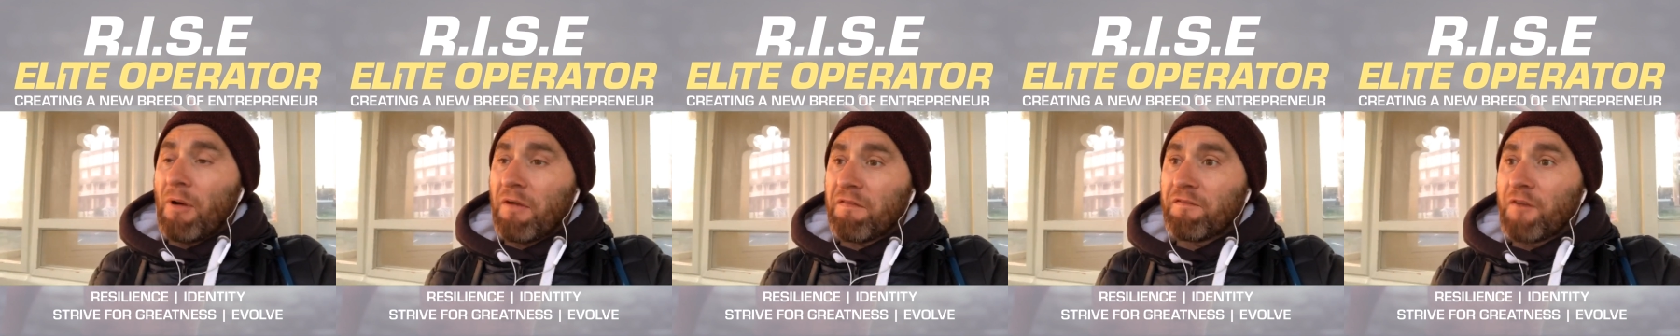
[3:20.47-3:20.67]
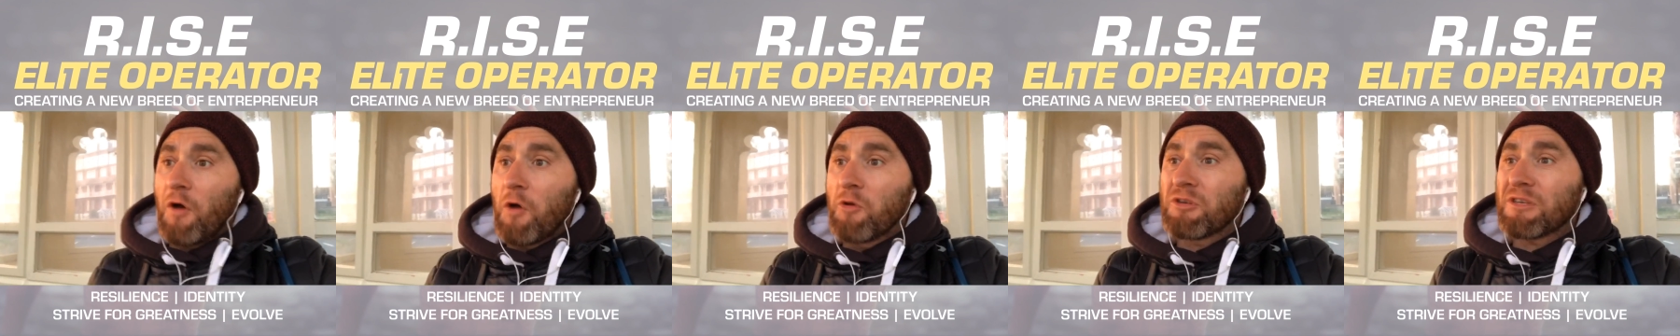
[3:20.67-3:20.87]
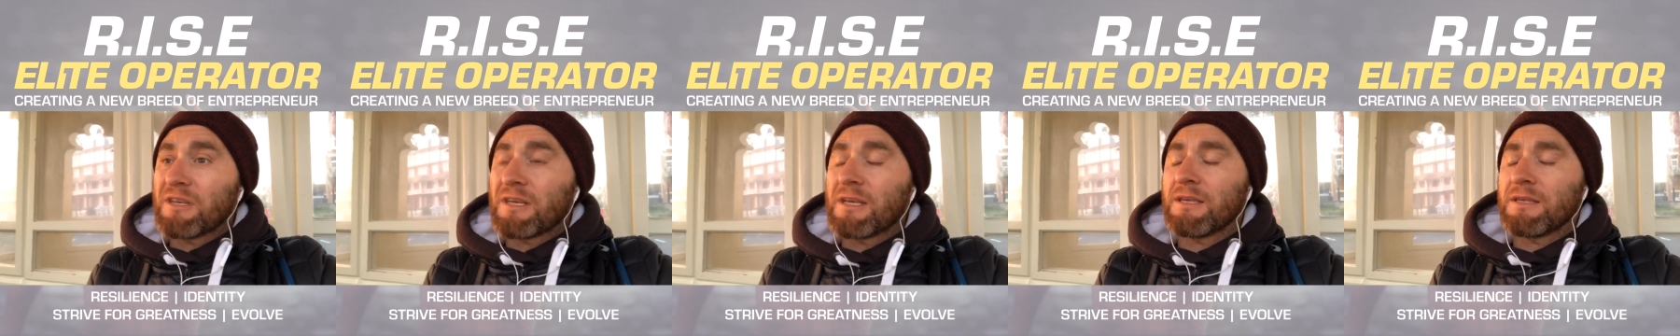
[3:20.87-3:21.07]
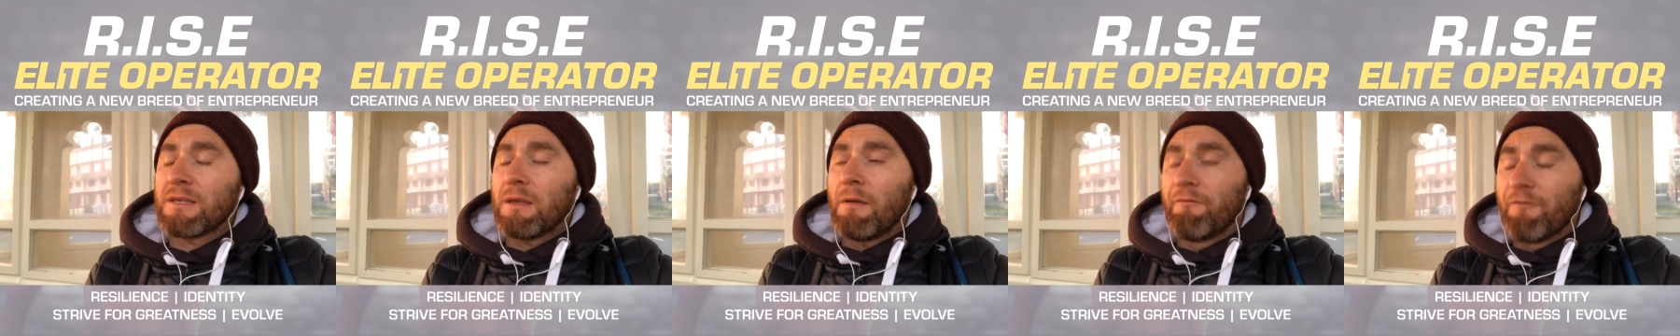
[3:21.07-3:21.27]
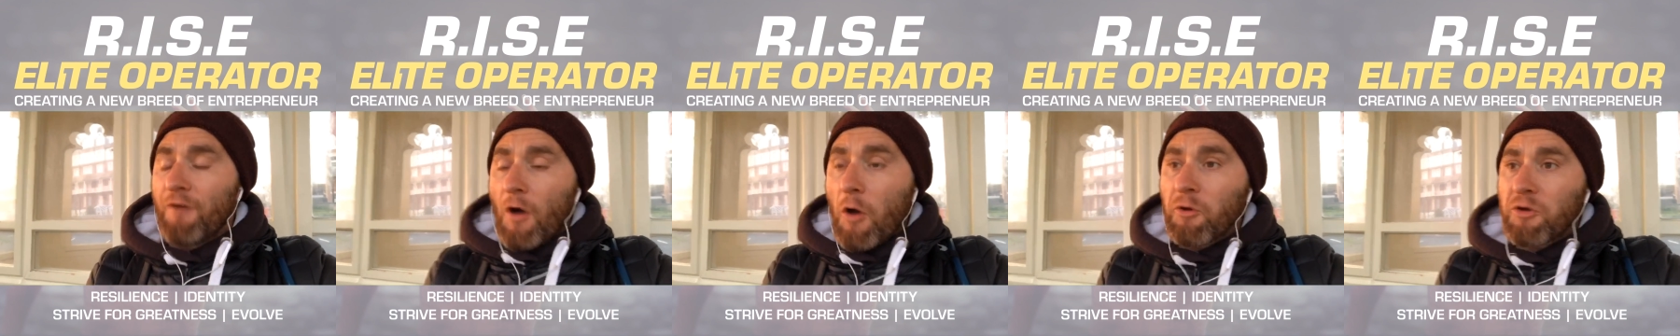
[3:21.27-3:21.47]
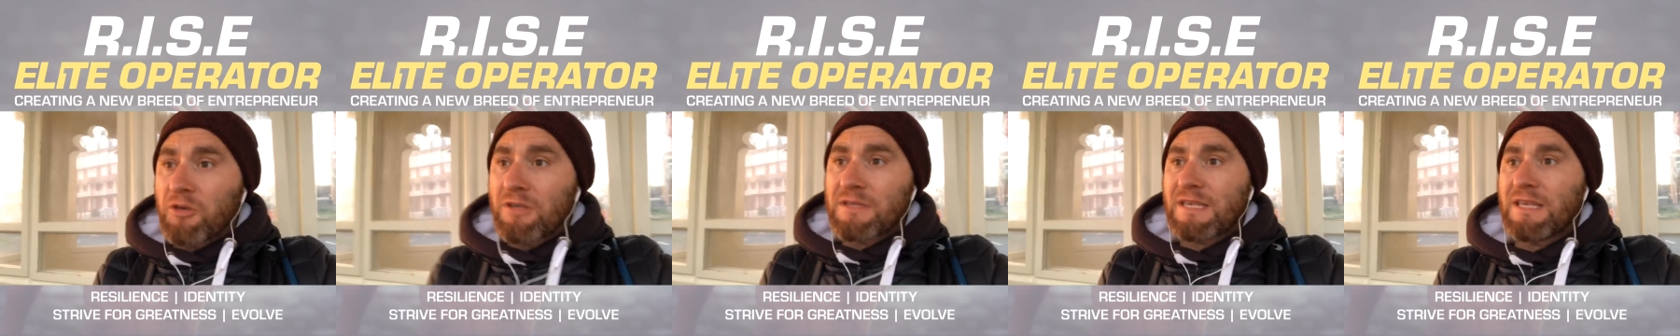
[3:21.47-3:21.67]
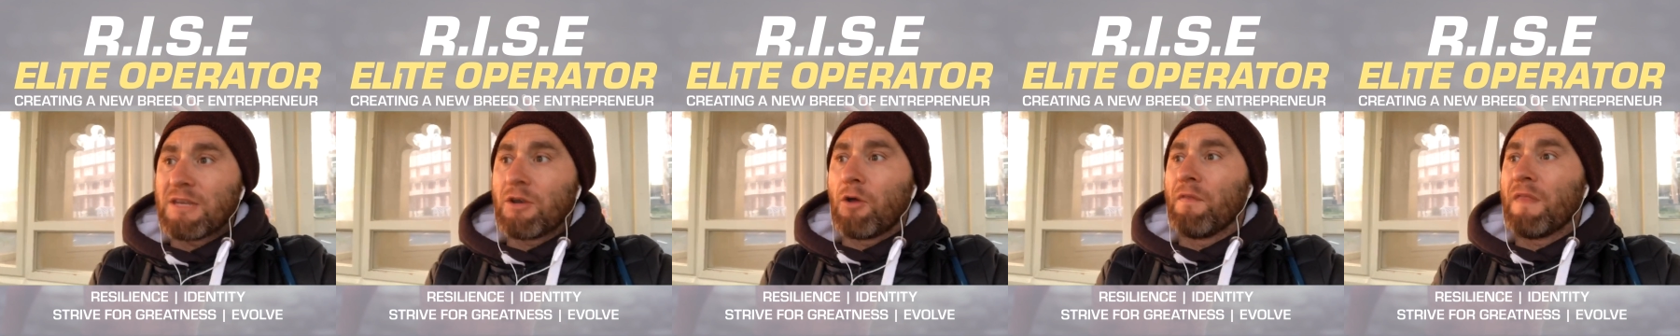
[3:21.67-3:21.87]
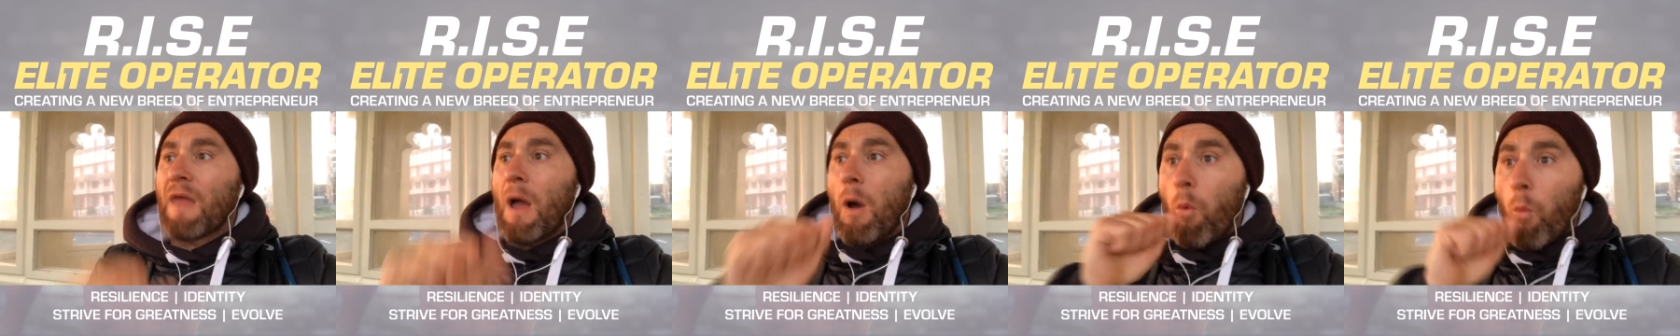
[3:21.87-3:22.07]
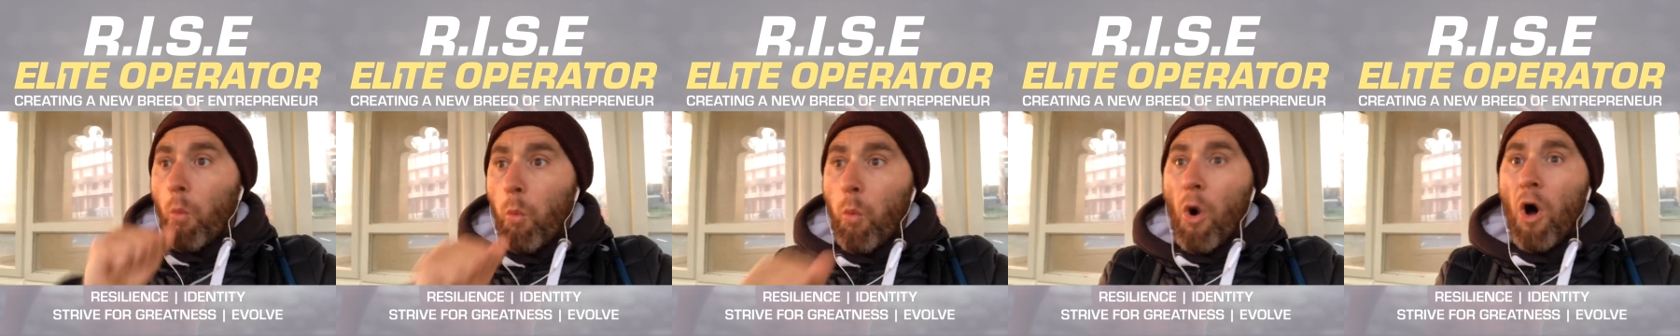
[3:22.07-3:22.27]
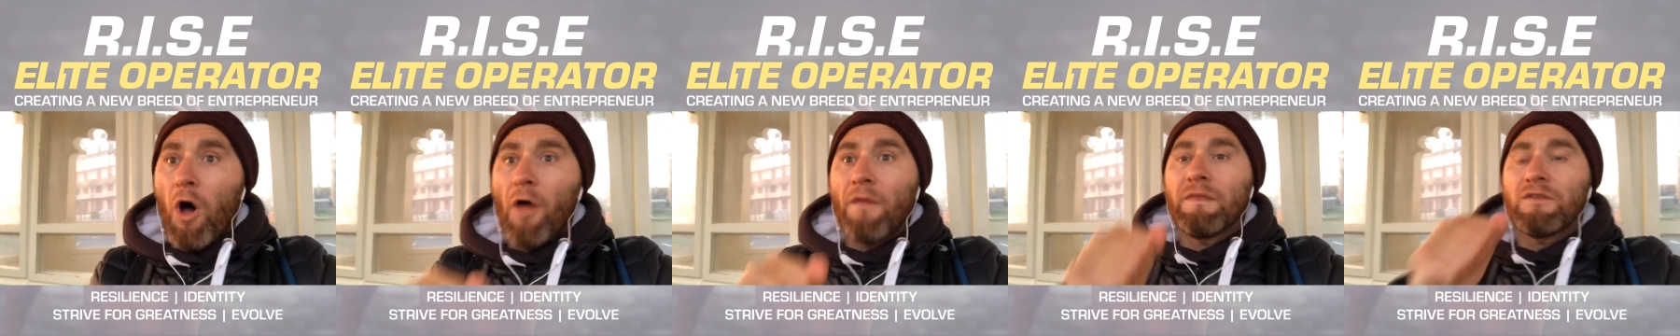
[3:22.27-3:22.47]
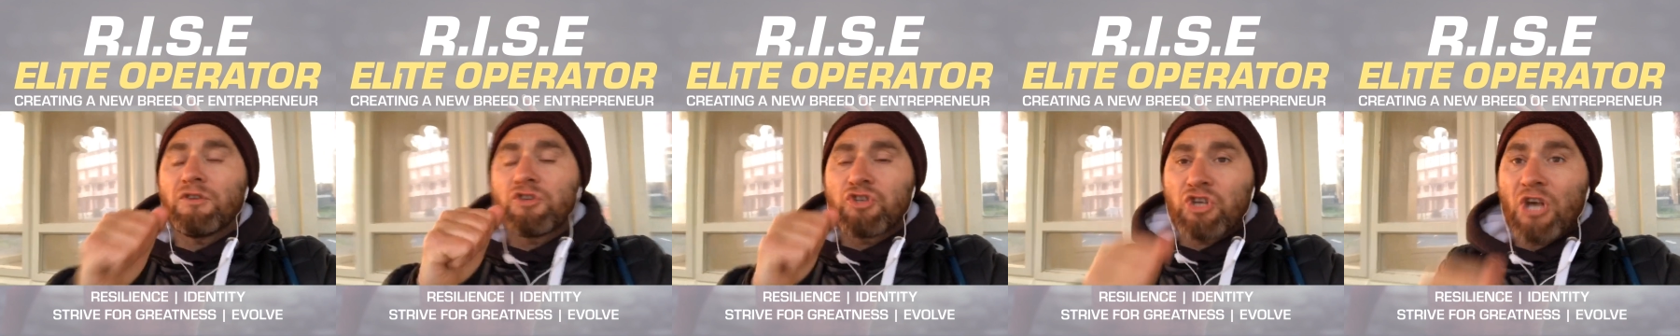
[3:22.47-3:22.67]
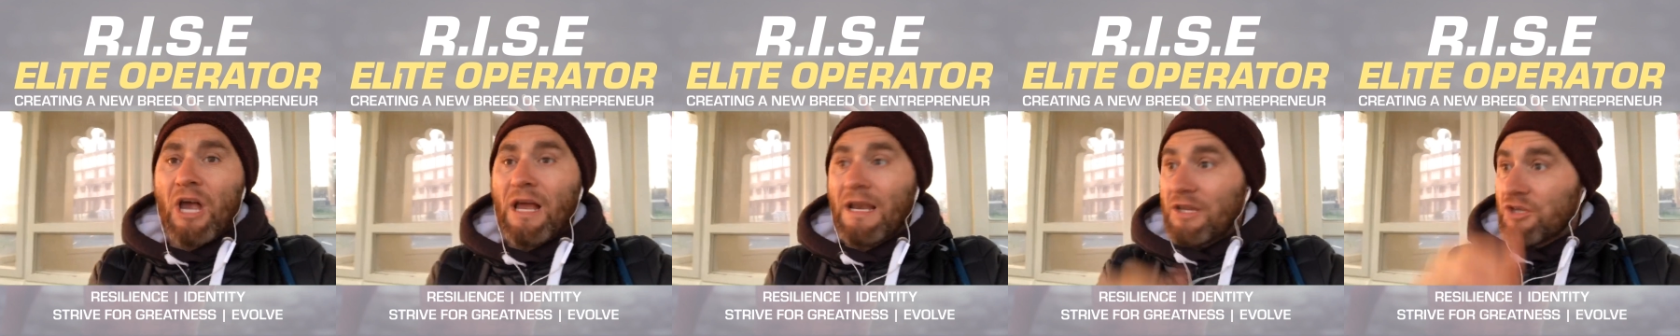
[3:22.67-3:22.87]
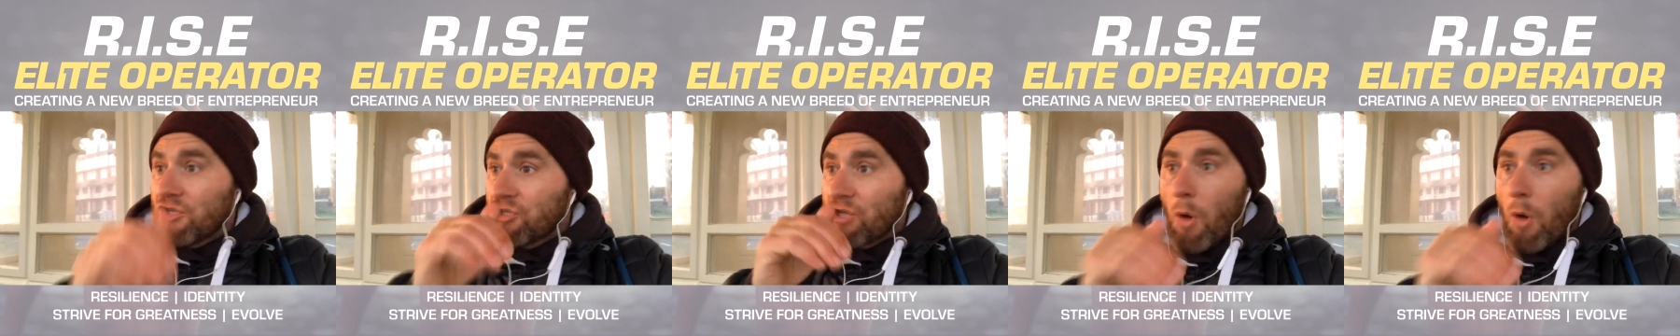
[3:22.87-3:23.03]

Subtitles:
focusing on that one challenge,